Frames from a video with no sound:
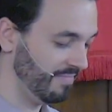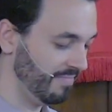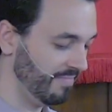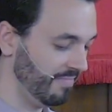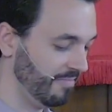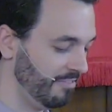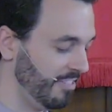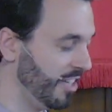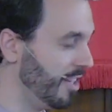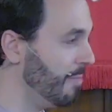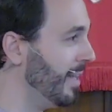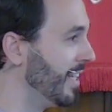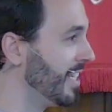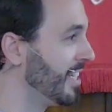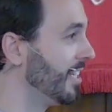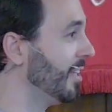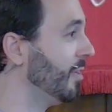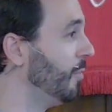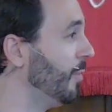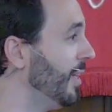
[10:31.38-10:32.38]

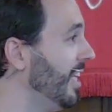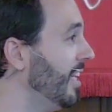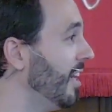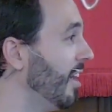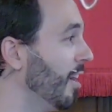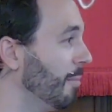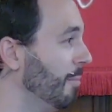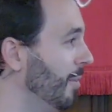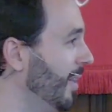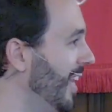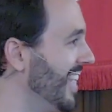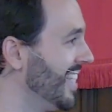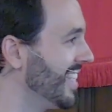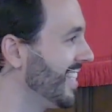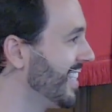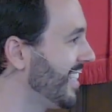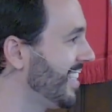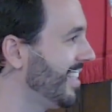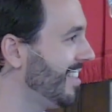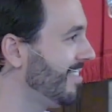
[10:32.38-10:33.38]
Fundamentally, we are
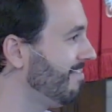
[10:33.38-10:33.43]
blessed.